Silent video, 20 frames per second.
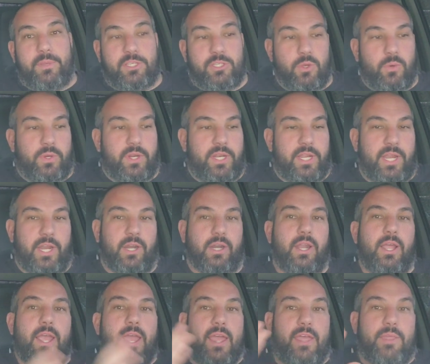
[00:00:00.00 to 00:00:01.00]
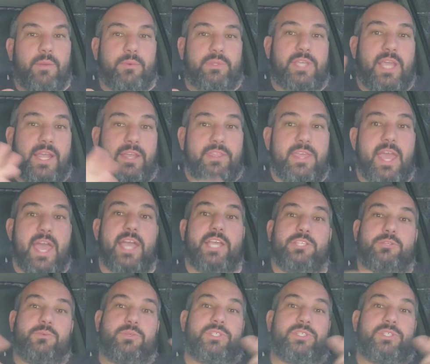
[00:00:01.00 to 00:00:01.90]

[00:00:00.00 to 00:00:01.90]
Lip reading: He's doing it here, and then we're taking the heads.